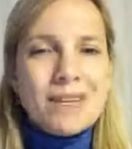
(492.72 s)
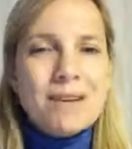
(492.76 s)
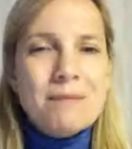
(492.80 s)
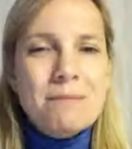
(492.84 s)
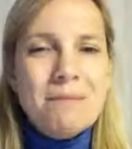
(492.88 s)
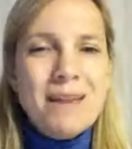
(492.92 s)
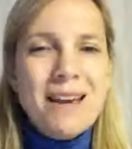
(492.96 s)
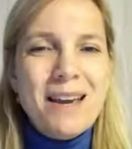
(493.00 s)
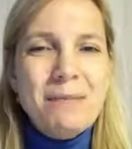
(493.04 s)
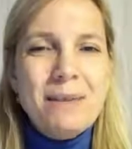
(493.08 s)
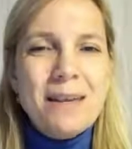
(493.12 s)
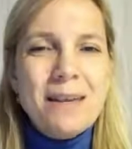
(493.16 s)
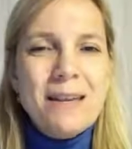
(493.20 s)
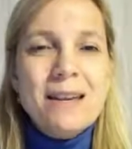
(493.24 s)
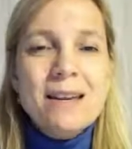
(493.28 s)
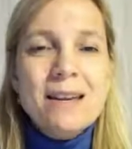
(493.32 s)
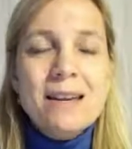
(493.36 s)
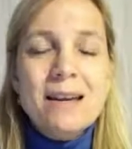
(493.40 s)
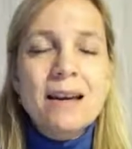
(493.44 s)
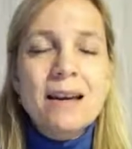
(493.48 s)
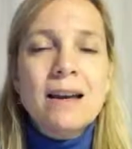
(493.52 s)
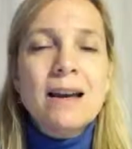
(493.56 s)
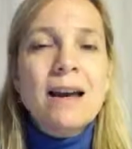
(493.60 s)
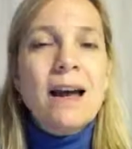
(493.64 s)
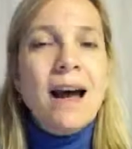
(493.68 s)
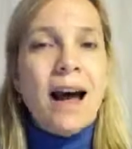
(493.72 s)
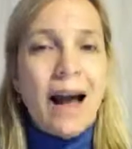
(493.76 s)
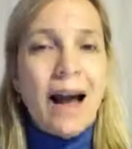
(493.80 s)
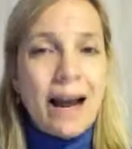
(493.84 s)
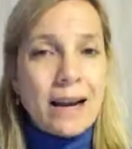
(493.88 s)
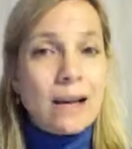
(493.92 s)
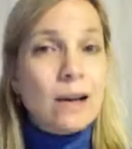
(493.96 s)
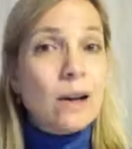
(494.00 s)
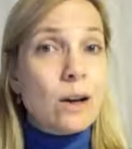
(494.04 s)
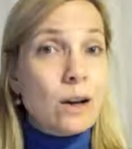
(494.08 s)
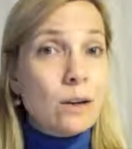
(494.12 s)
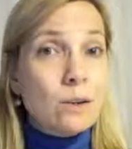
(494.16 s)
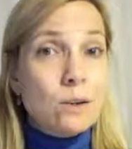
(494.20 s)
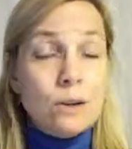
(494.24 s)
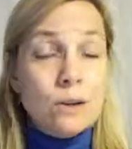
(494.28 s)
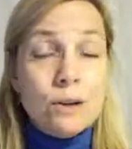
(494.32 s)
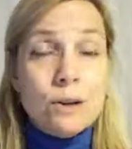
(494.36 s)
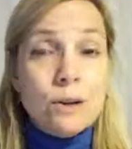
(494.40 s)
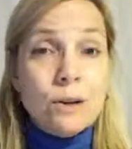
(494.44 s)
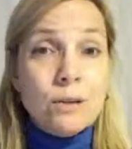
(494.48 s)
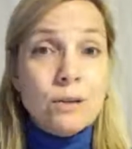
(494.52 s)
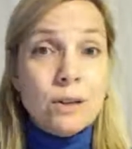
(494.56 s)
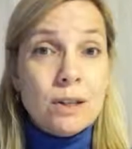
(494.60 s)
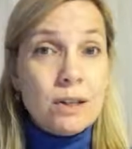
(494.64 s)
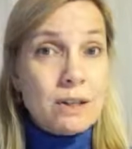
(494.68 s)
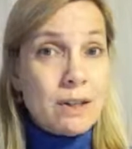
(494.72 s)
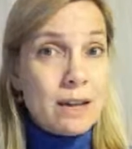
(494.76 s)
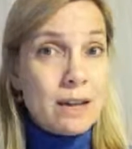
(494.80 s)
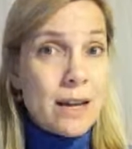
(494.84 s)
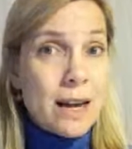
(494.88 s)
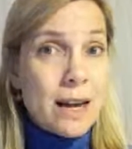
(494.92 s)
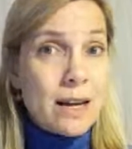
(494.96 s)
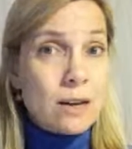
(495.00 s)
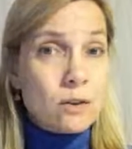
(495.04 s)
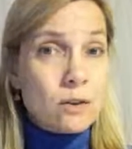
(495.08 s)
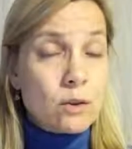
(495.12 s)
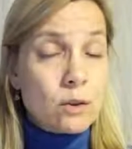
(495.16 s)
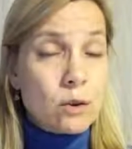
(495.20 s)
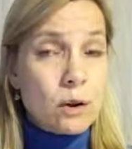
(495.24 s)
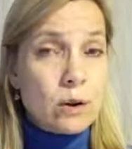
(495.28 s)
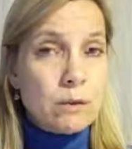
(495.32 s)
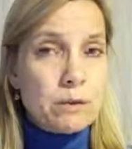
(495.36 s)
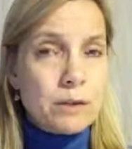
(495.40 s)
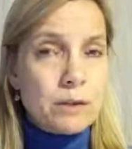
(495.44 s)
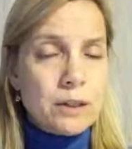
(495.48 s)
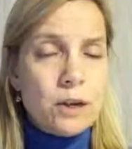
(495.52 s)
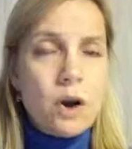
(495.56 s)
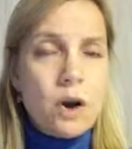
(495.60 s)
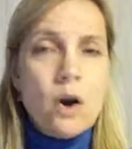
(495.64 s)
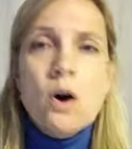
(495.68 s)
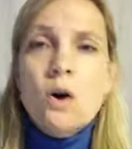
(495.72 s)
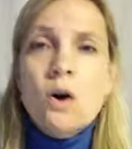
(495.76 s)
Maybe I can go to the unions and they can solve it.